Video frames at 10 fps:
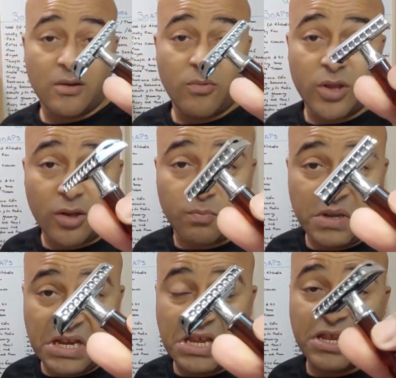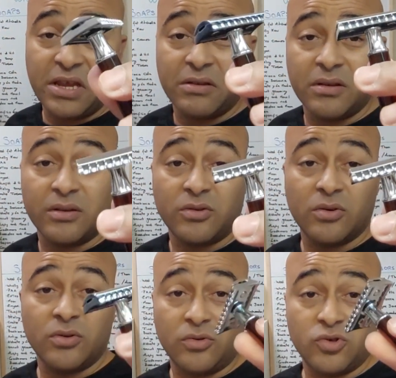without me needing
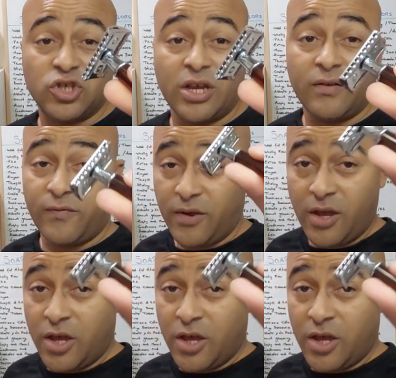to shave.